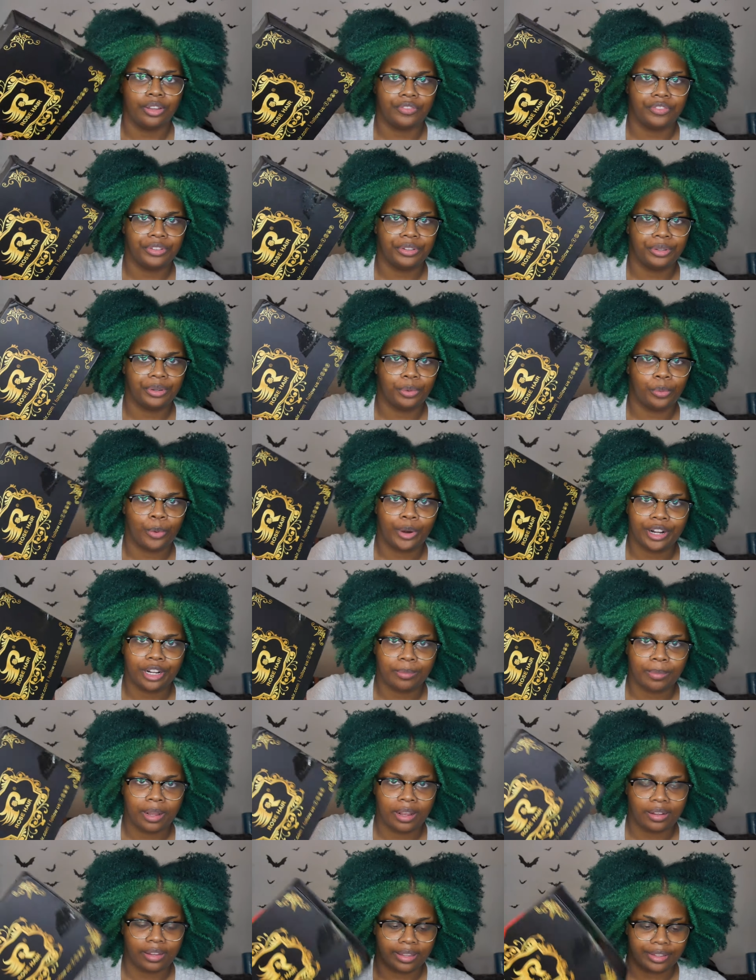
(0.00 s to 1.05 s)
if you're worried
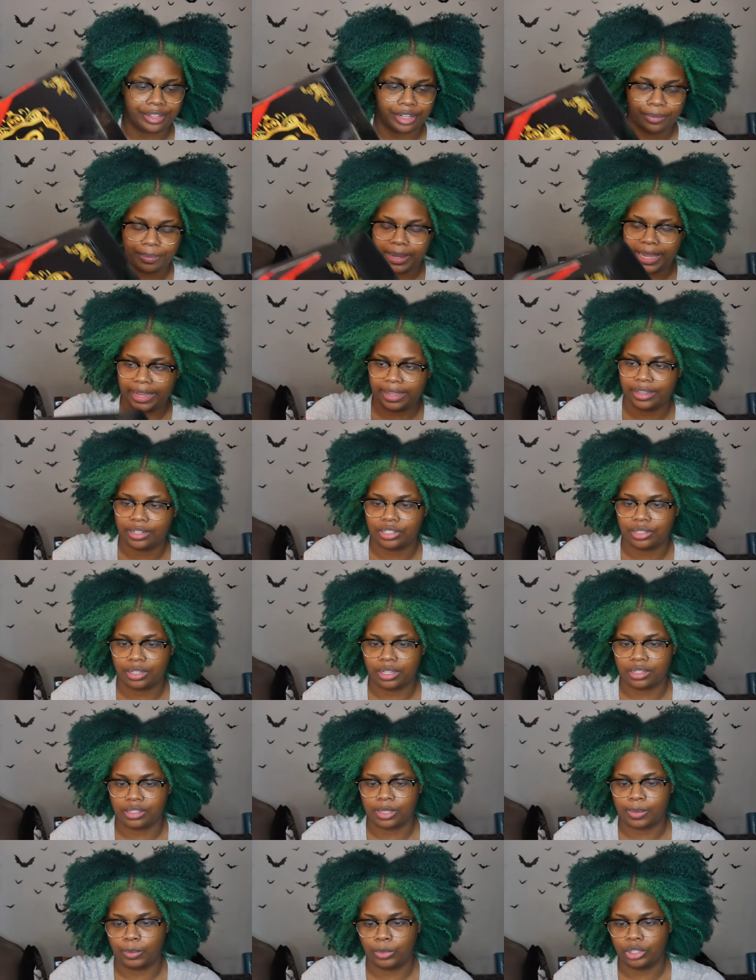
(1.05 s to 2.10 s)
about like your package getting
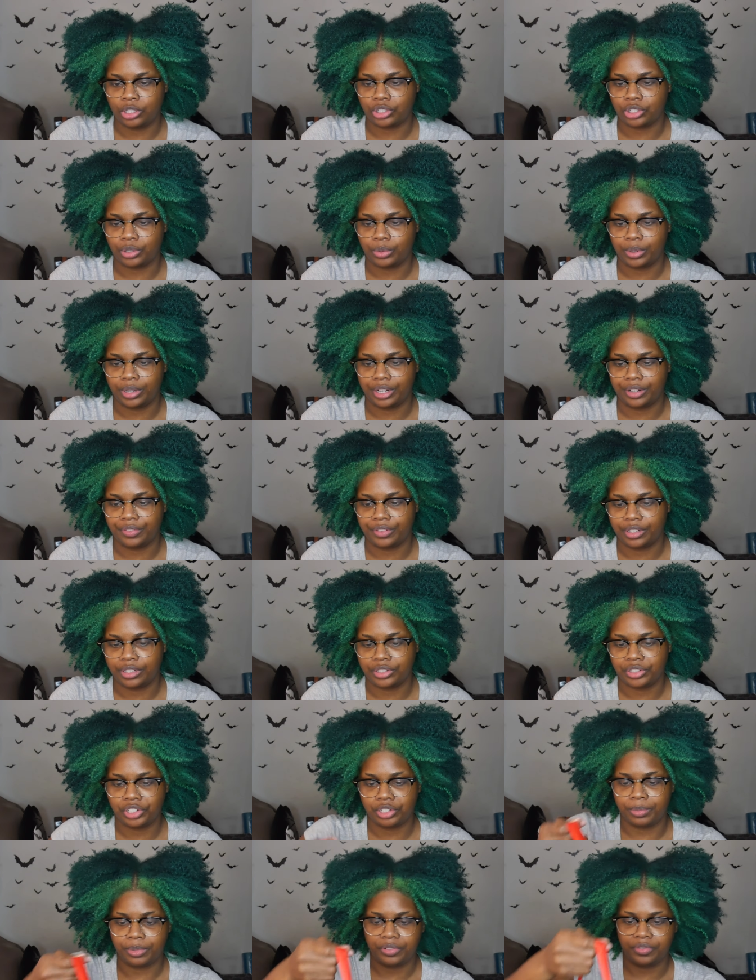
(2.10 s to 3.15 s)
smushed or whatever, it
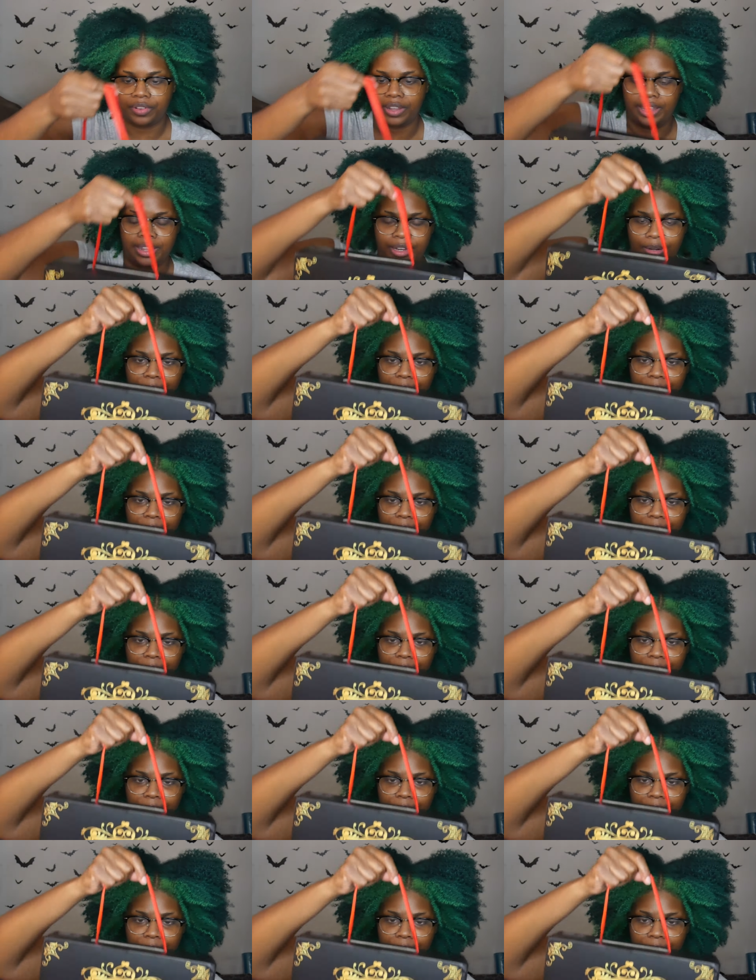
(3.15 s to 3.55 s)
should be fine.